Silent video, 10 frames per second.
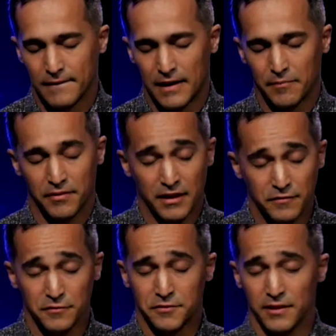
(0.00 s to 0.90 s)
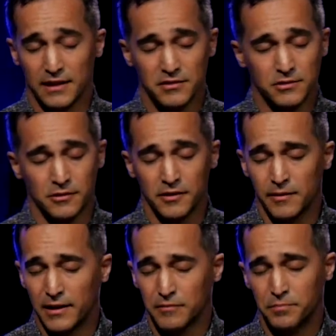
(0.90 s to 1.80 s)
I'm thankful for that story
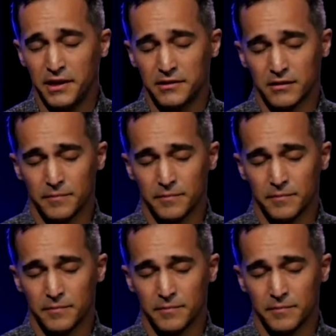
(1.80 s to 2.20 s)
about Peter,